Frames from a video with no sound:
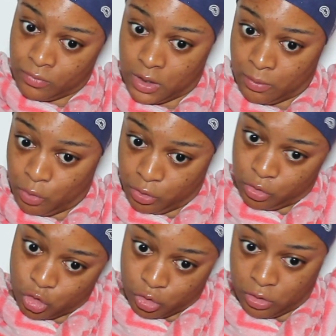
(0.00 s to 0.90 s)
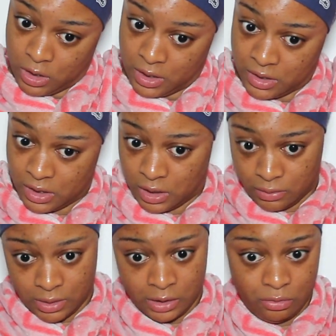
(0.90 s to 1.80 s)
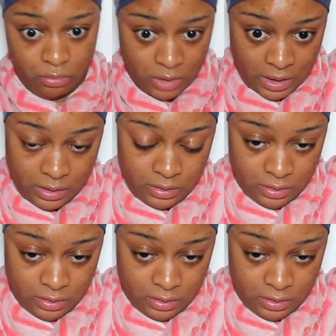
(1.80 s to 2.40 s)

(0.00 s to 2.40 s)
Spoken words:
I'm going to show you guys how I do that.